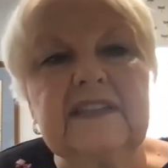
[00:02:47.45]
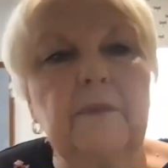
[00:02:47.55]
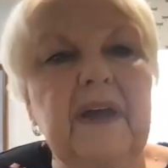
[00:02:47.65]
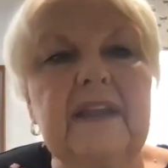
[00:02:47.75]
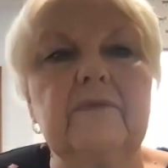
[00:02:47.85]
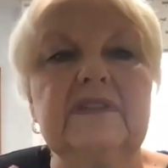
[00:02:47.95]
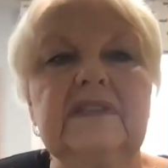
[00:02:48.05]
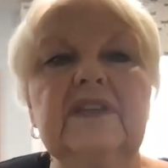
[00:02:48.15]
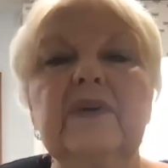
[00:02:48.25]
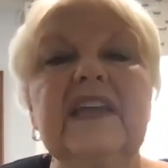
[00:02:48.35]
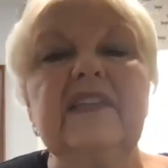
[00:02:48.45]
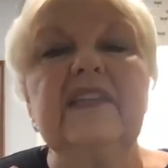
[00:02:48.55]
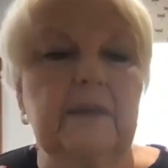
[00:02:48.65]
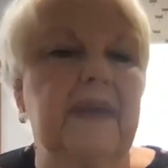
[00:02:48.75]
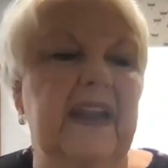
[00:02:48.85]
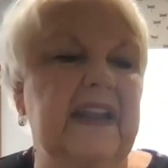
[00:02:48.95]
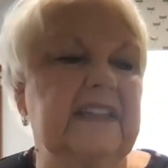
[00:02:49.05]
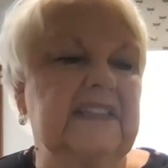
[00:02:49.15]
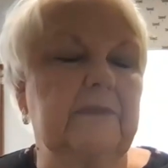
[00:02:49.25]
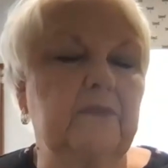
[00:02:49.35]
Nobody was doing anything about it
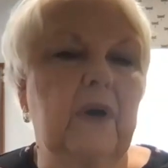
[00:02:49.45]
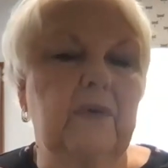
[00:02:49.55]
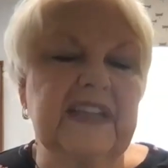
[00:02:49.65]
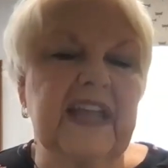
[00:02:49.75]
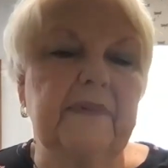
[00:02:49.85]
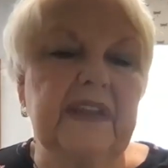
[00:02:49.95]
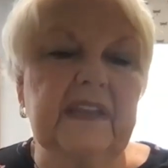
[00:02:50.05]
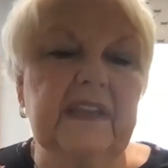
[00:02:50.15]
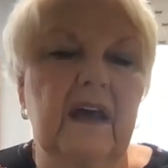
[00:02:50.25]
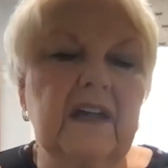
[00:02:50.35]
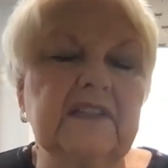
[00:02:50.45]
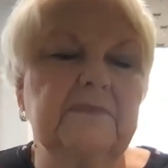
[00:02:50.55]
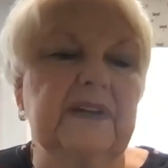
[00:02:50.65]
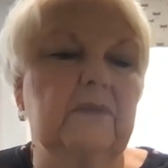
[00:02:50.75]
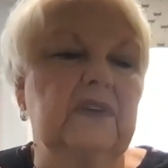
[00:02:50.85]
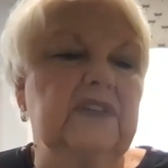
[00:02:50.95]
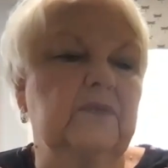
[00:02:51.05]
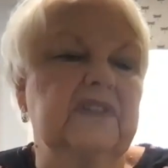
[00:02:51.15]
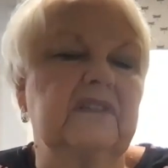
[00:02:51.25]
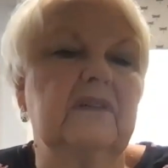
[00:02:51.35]
except what was happening in the hospital, which
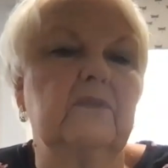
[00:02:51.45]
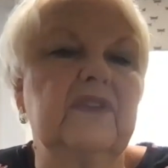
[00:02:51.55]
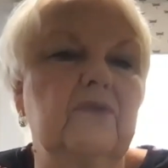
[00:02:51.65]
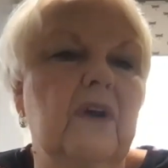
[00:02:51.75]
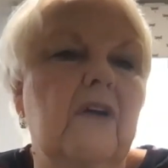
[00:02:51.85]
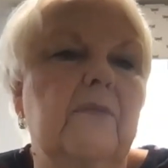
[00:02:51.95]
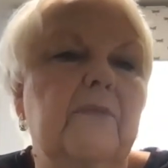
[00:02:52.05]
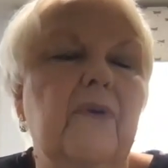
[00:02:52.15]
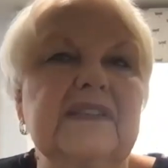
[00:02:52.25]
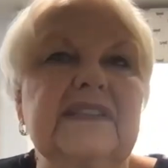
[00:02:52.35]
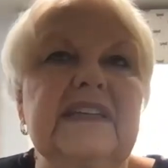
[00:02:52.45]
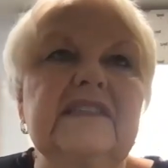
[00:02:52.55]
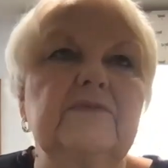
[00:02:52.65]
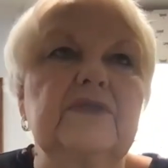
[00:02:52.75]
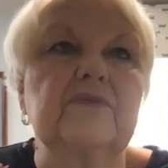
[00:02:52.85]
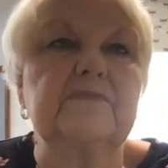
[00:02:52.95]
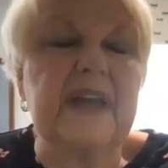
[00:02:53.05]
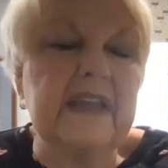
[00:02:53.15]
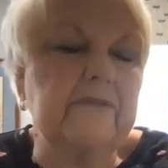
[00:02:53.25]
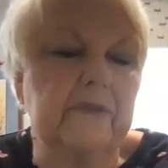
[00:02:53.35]
was the withdrawal process, which was
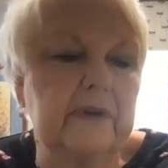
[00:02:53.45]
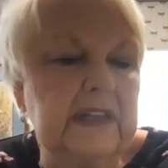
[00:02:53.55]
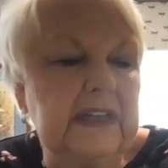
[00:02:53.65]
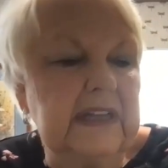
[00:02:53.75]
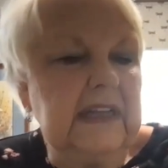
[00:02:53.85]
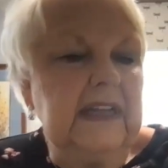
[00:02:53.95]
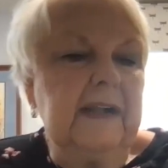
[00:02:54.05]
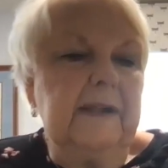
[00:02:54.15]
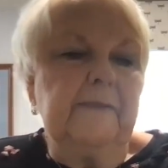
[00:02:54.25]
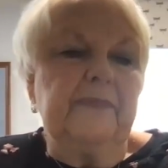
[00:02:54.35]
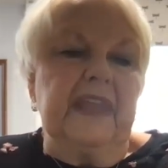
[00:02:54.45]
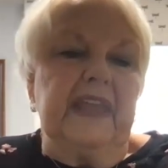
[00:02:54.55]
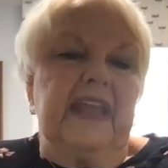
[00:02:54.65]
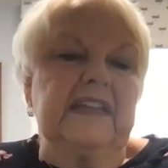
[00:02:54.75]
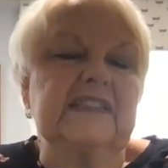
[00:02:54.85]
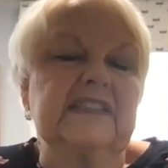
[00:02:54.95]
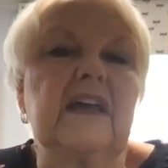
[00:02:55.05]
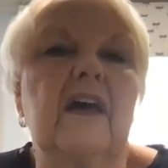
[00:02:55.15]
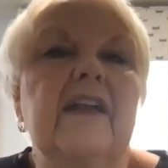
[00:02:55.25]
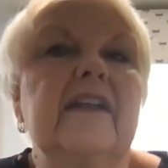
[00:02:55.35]
painful. And I just
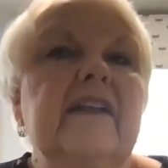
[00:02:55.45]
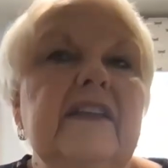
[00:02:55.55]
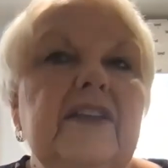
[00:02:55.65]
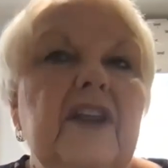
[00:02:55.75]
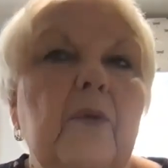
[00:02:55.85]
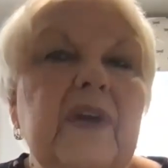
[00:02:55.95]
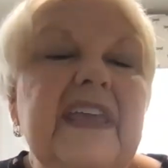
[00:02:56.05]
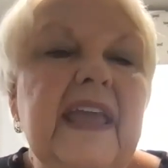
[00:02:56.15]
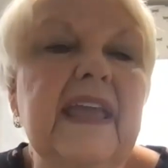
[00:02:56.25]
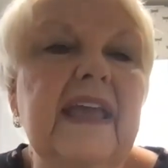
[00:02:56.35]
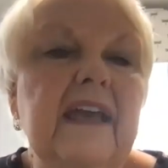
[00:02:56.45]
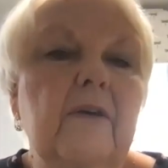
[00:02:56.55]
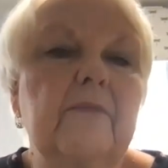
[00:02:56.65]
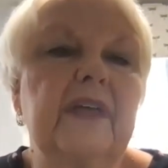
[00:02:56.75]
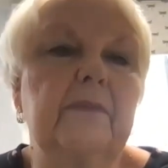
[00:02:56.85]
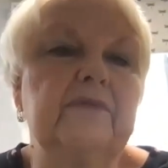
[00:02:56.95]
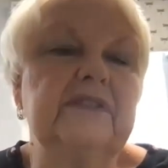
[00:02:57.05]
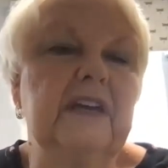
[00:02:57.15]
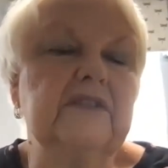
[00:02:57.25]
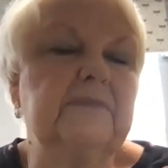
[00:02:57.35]
thought, we can't help
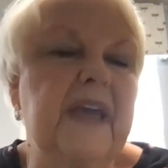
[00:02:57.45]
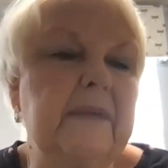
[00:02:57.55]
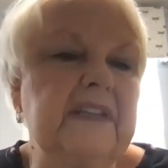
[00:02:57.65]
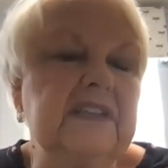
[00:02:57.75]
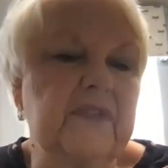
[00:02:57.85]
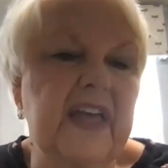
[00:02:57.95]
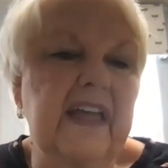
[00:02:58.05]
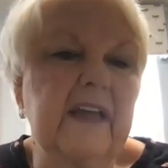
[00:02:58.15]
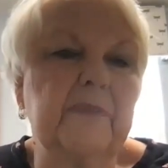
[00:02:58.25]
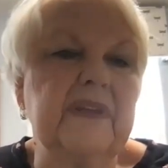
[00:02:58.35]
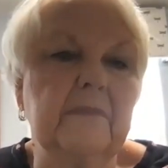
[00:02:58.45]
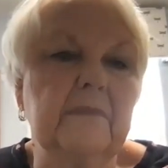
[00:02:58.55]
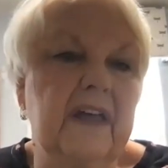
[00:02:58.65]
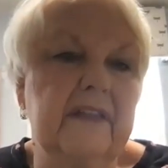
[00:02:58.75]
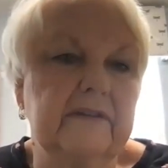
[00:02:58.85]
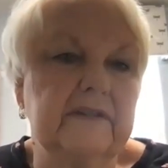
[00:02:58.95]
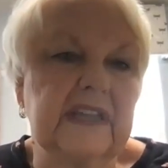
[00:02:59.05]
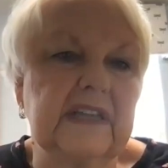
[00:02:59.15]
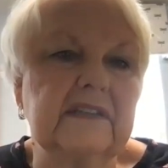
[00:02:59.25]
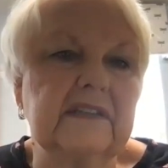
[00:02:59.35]
those babies without helping the
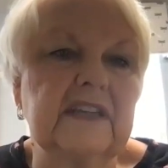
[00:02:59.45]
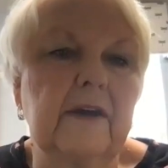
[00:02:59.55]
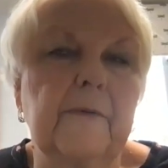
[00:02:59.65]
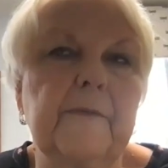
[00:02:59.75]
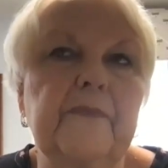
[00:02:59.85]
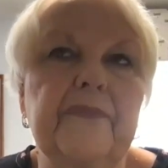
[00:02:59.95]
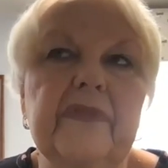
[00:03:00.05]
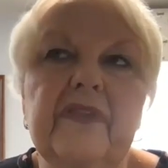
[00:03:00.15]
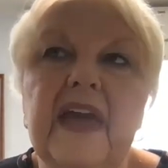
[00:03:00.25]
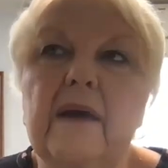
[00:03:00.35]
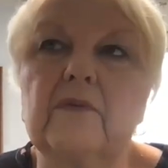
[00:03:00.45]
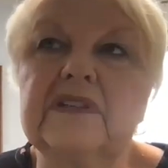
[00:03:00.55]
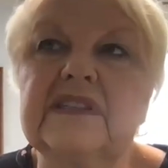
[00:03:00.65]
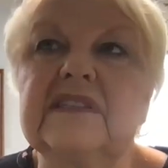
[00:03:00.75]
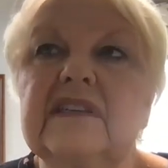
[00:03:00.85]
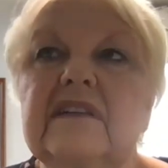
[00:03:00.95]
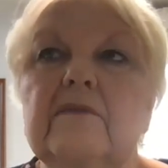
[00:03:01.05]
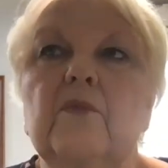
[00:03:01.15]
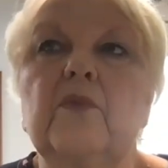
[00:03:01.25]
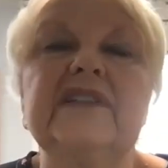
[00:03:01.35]
mothers. And so that was
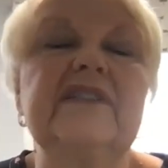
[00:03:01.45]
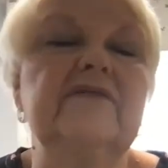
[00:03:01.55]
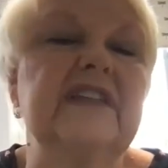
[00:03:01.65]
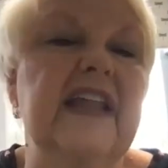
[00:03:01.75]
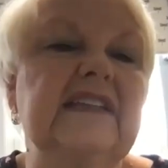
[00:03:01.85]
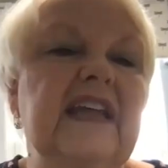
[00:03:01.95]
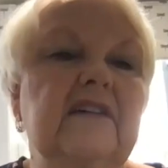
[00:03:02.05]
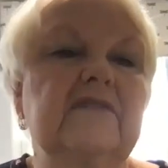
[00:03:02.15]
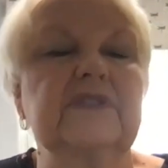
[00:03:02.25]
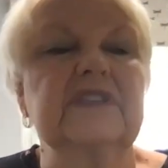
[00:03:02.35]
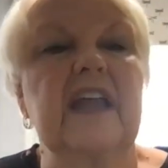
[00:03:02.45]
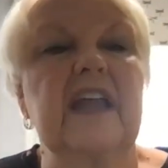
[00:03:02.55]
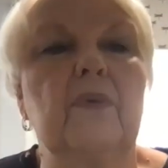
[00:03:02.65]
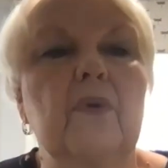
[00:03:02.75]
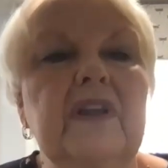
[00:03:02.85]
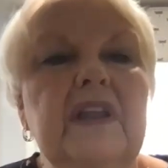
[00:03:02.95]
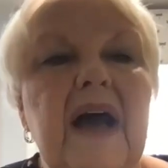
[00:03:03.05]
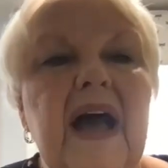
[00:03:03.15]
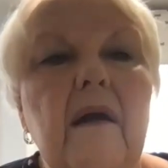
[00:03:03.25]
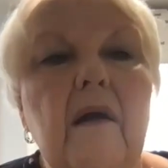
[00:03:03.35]
when Susanna's house was kind of born in
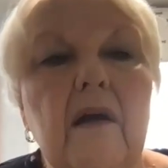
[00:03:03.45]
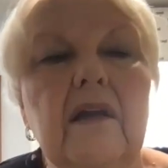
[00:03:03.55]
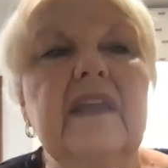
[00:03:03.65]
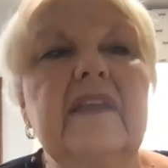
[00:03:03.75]
my heart.